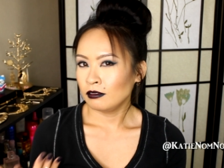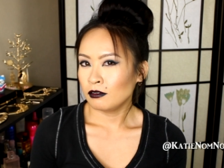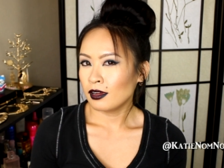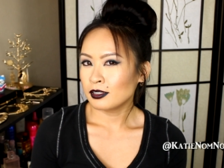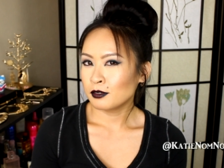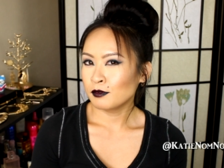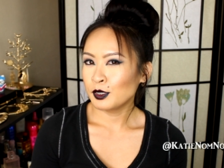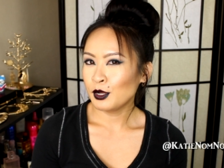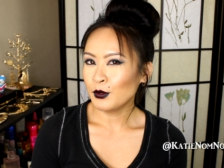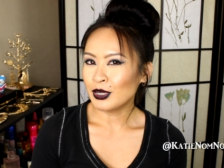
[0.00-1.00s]
you guys don't
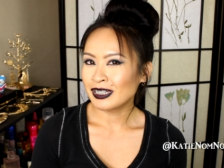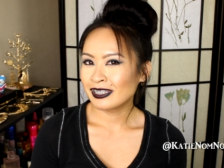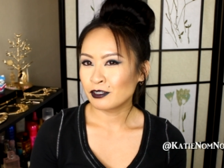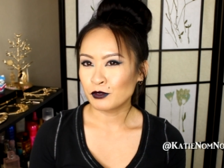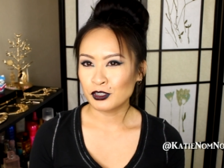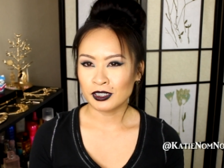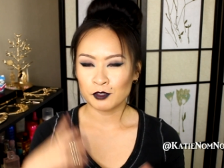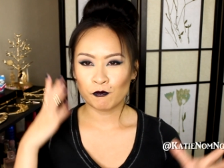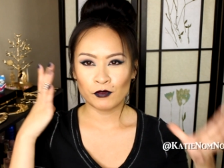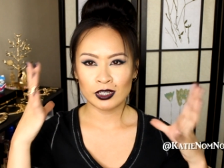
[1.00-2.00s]
really know us. we're
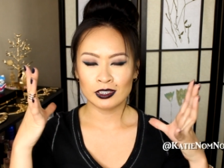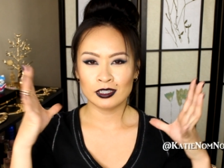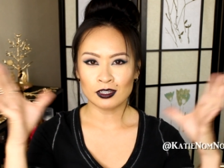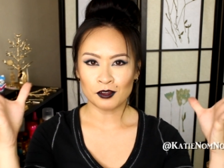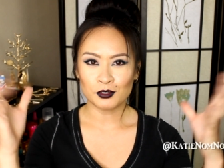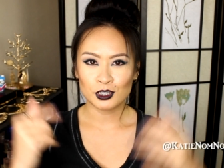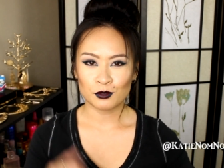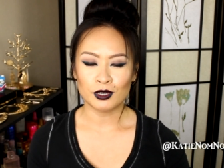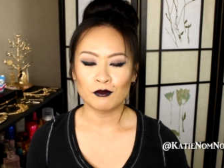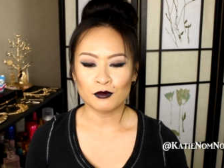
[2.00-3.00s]
just faces on the
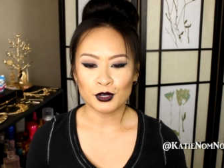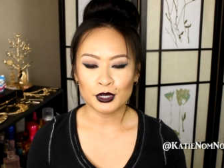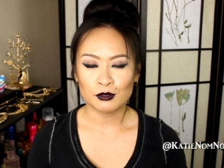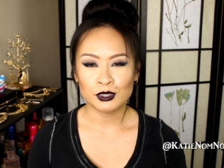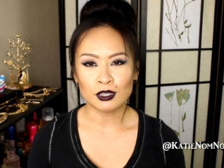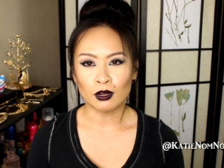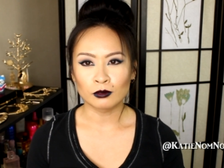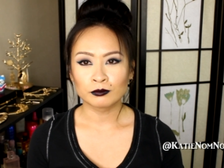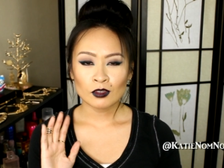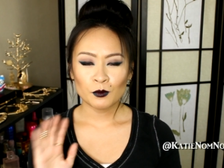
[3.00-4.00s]
screen for you.
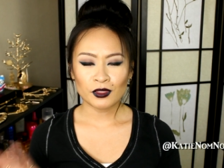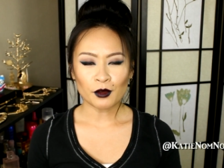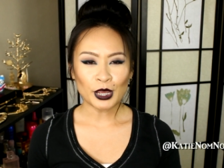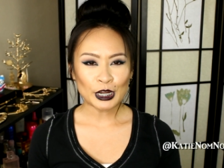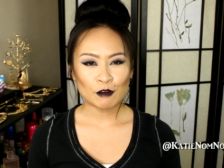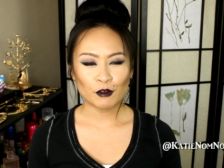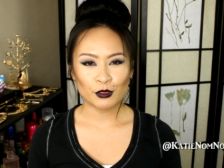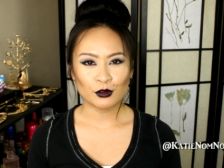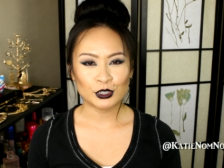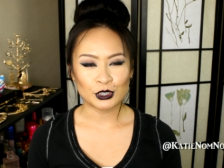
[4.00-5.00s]
So without any
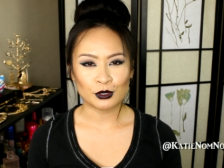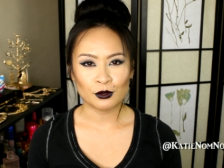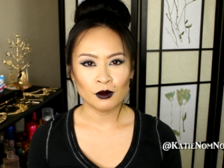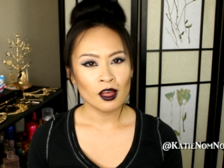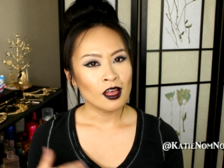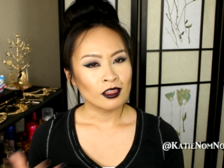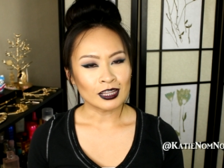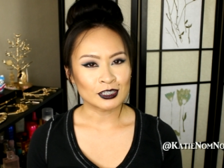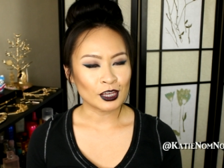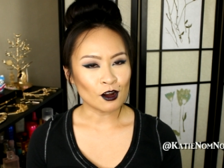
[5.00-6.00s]
further ado,
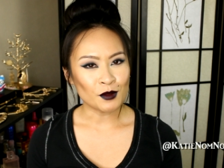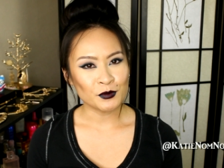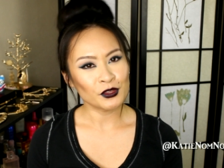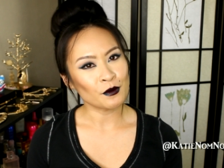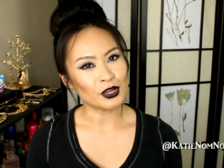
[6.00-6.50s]
let's get on with the